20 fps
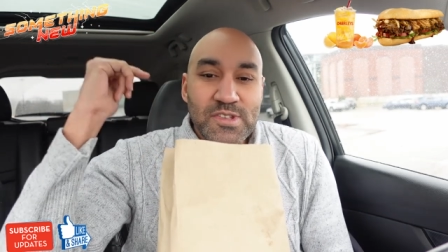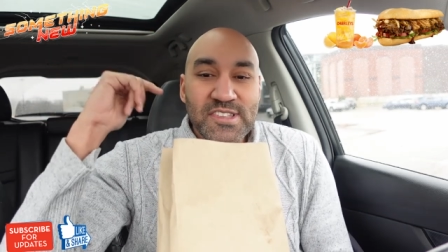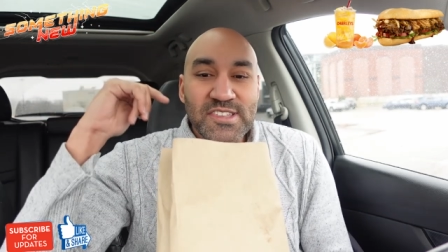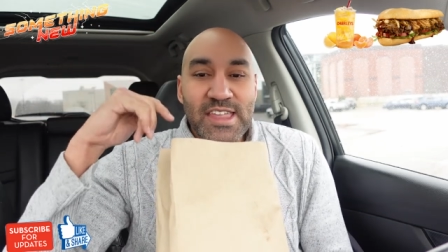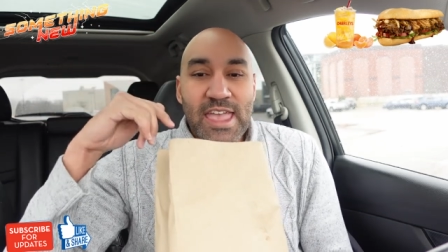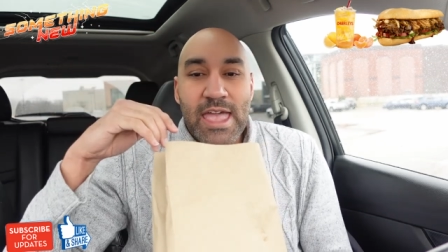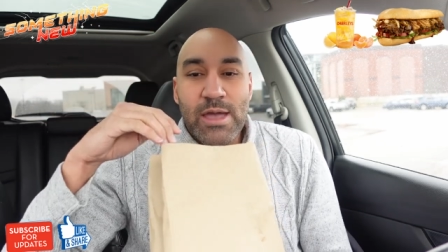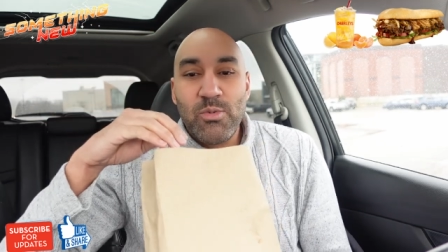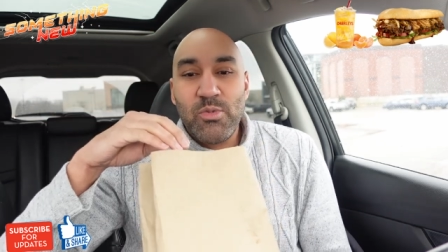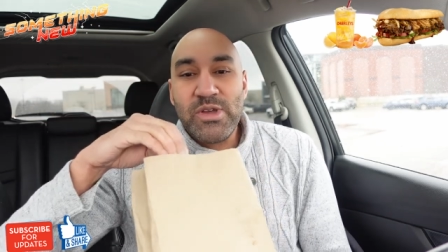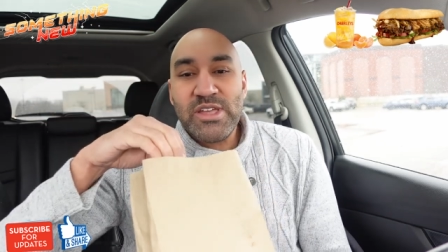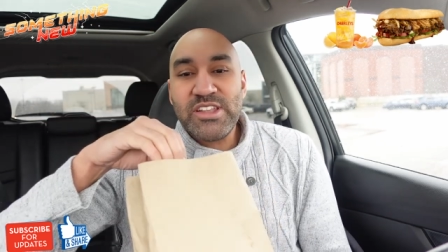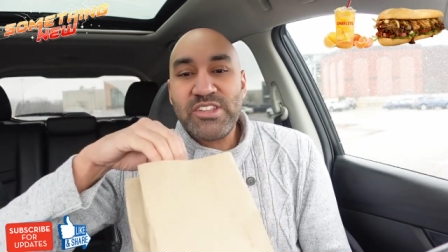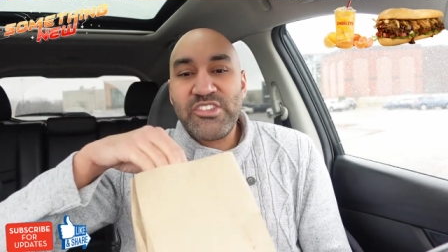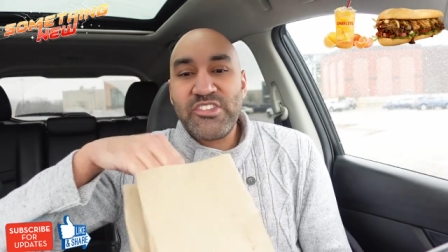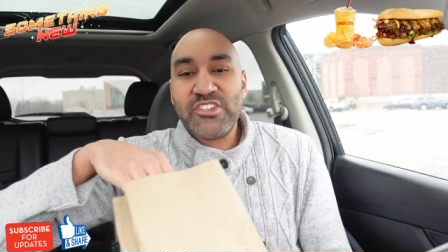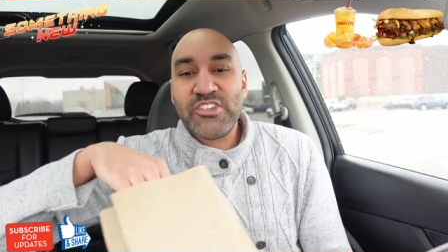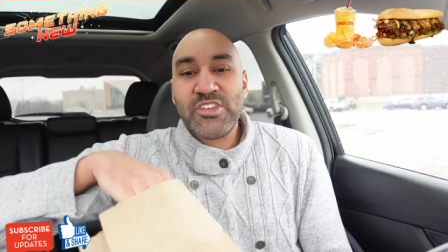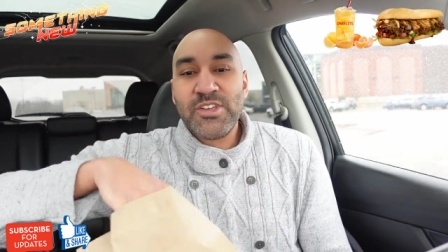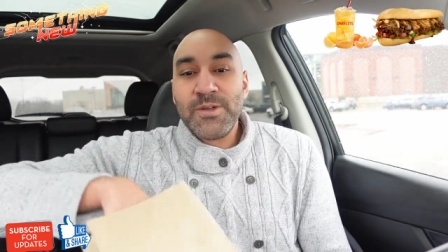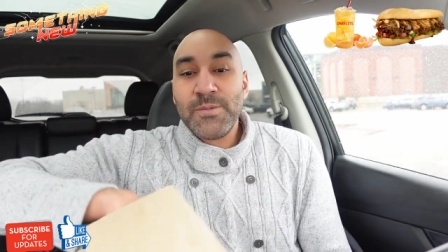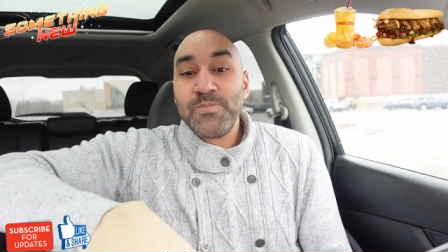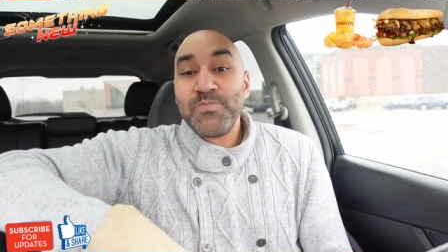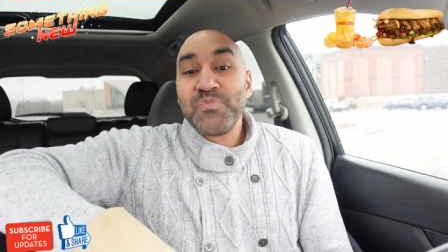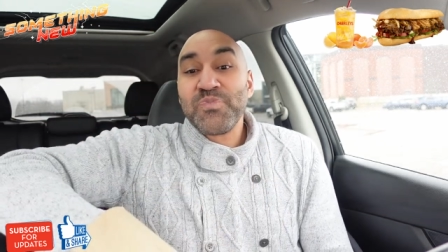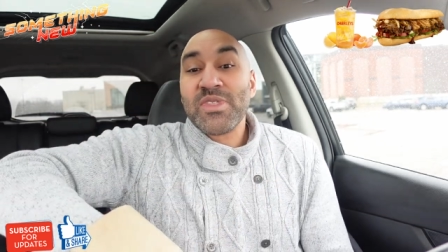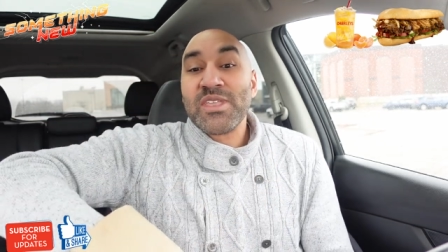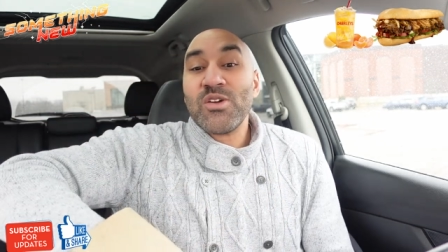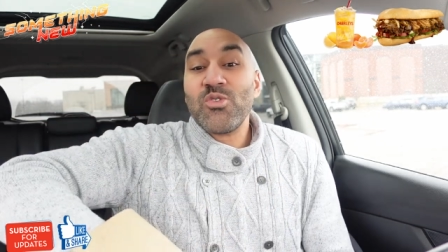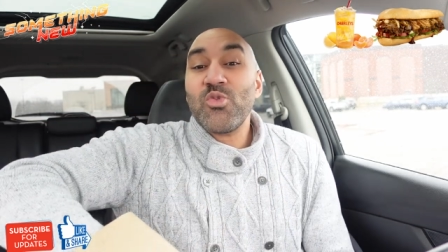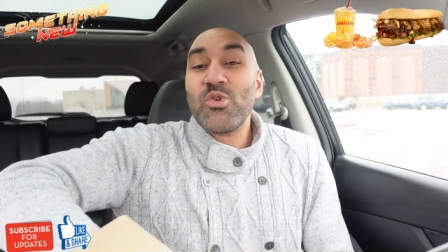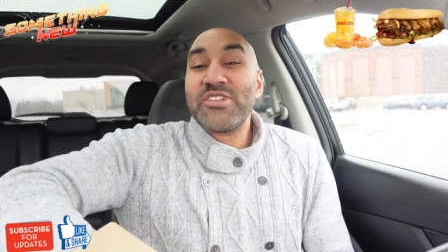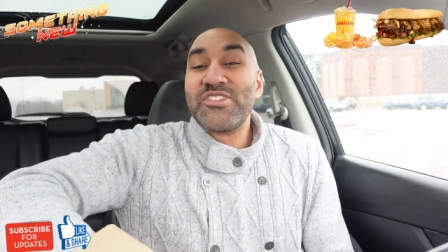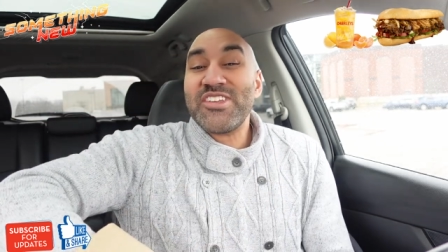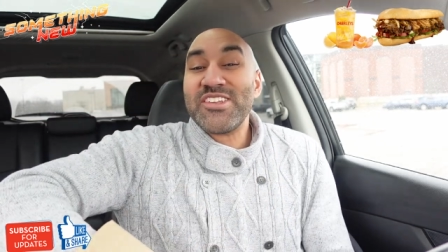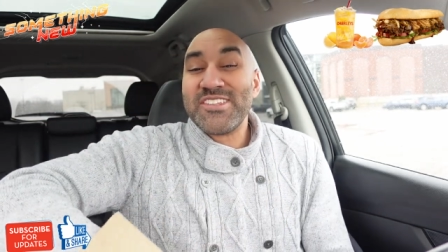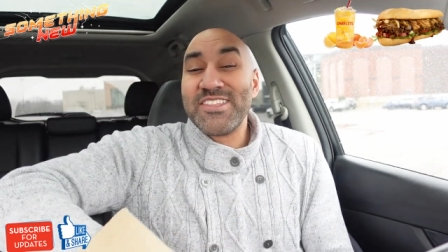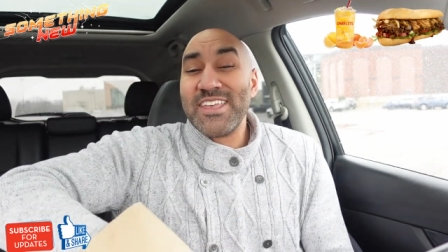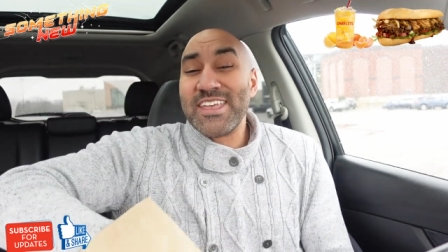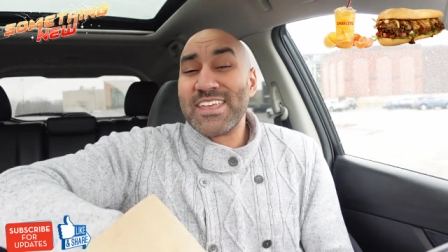sandwich, which
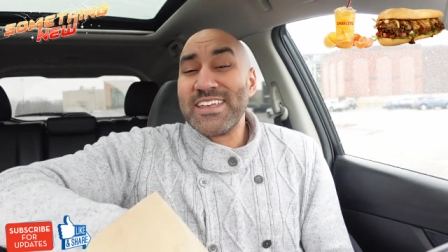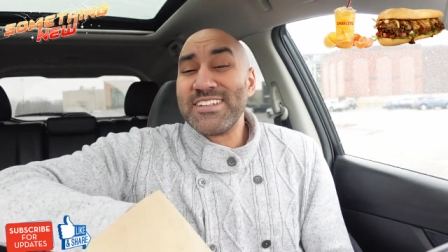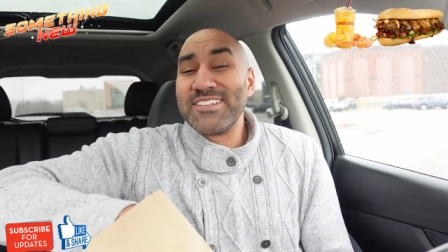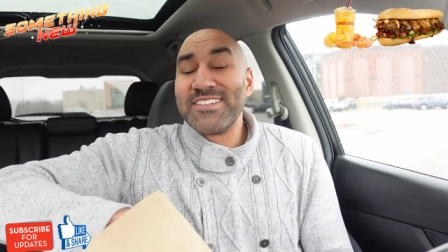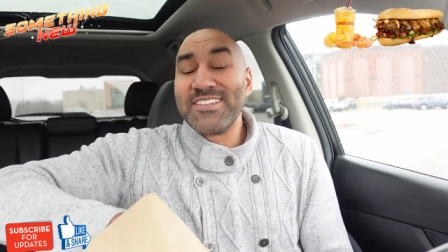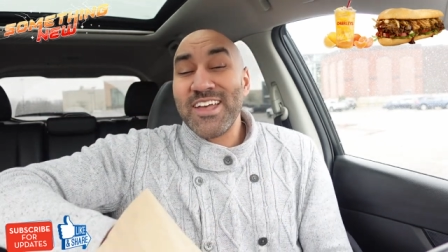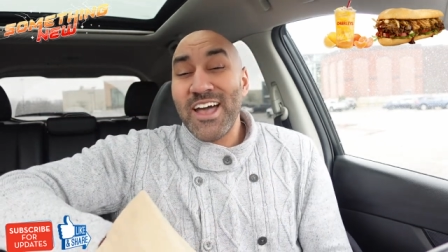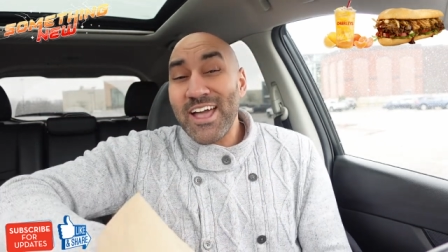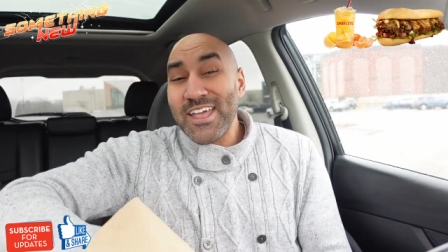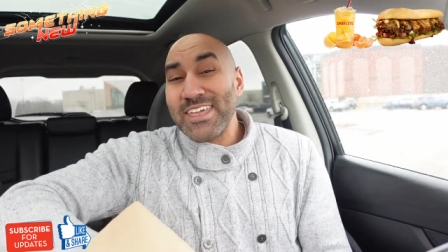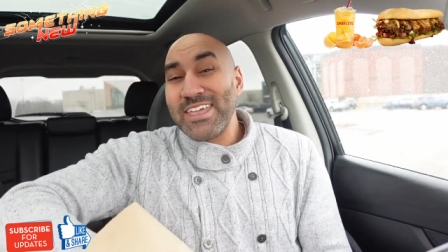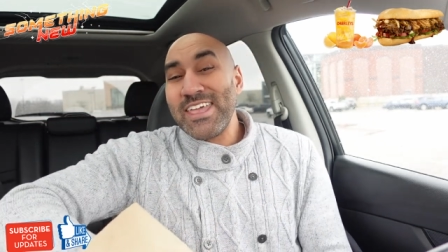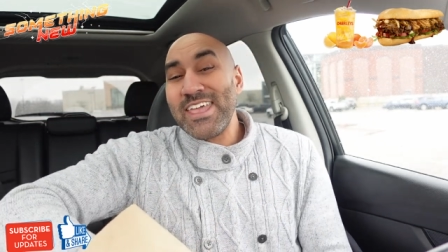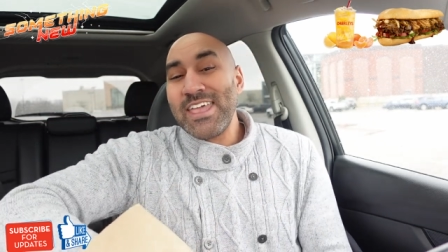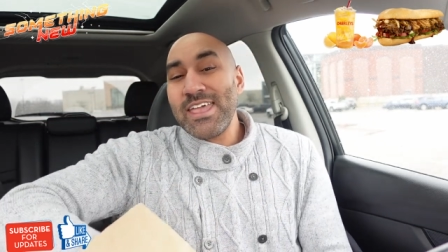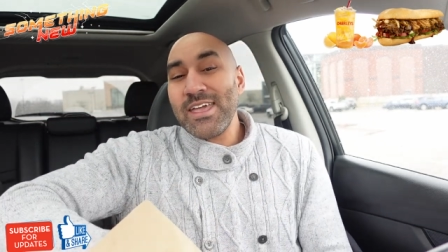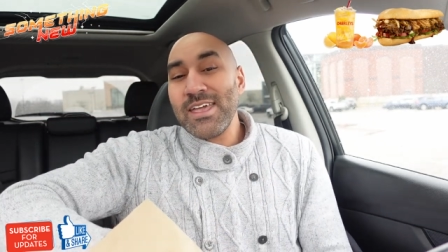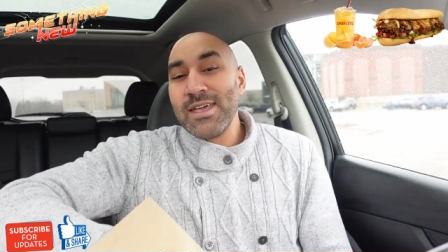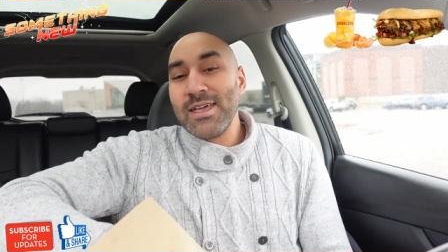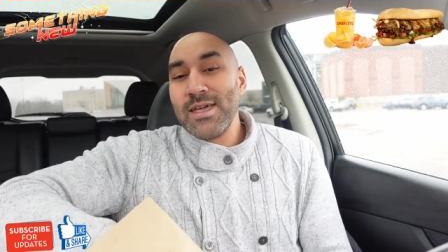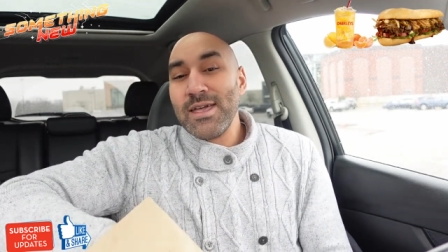is the Kentucky